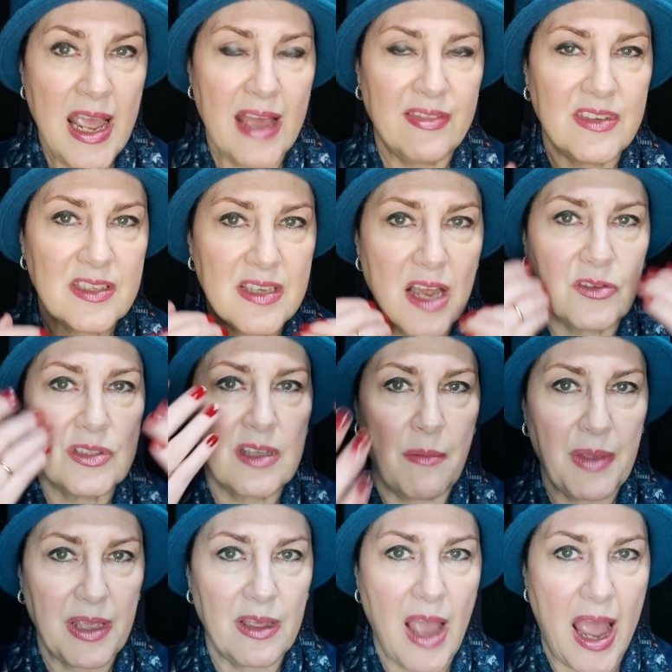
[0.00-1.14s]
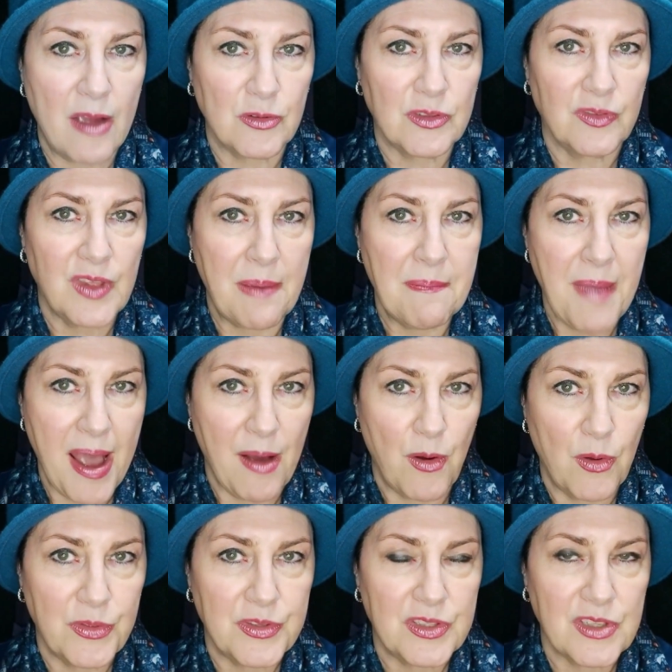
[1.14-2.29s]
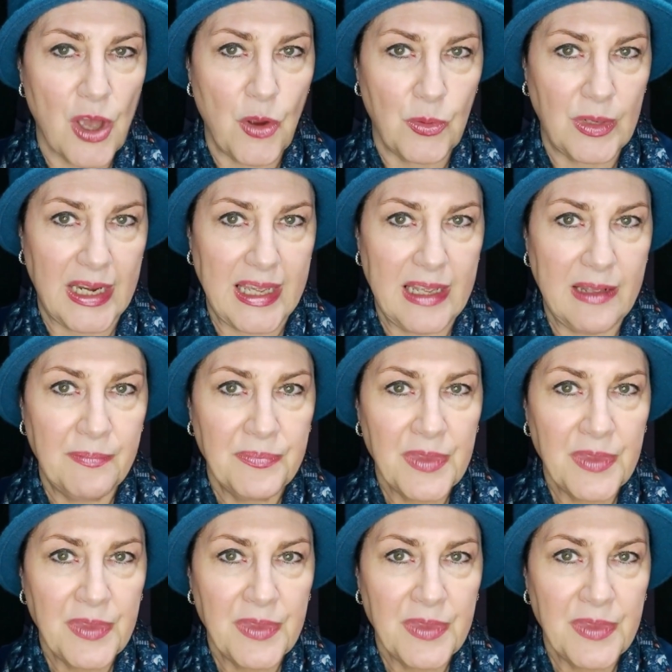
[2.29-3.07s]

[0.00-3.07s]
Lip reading: and the sound is coming out of their mouths only,